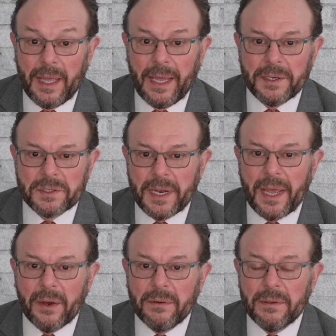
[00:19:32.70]
And
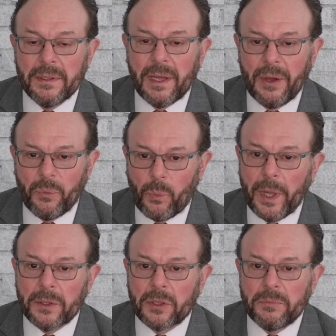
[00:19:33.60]
now, a
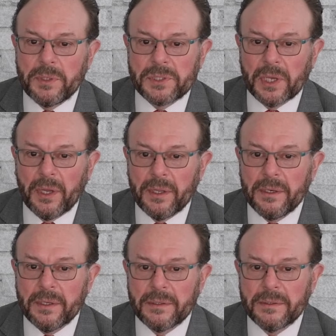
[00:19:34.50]
welcome return,
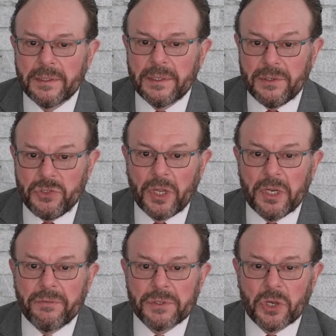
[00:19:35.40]

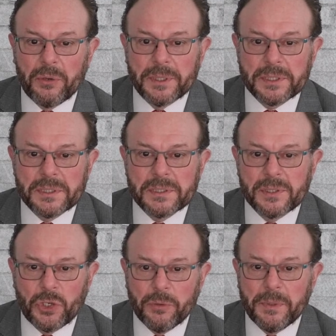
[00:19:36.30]
Jennifer Thomas,
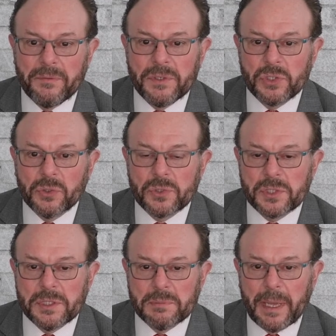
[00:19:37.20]
Human
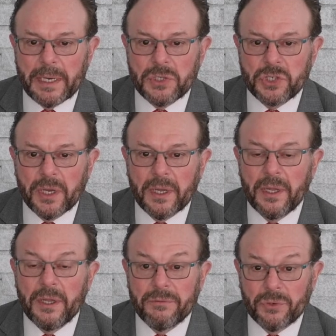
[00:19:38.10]
Resources Manager
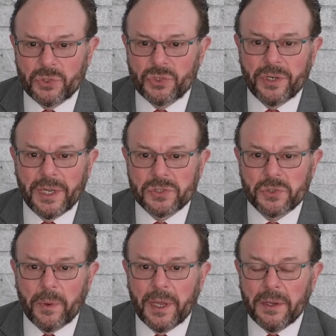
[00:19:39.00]
for
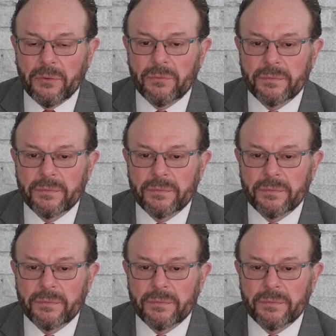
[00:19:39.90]
Trustwave.